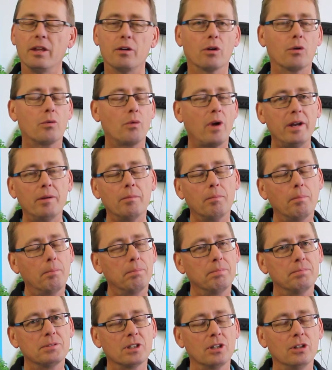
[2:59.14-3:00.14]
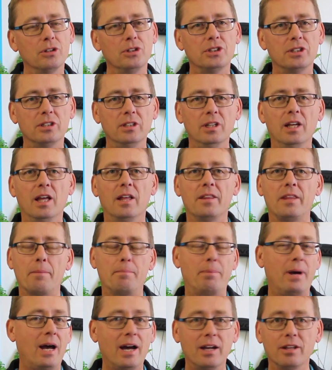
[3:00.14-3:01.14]
a great solution. They're
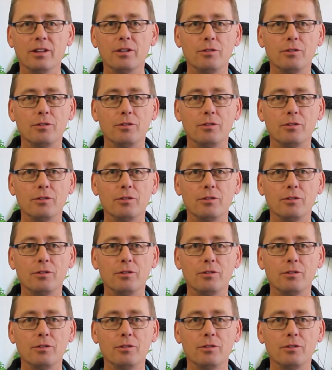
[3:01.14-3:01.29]
part of the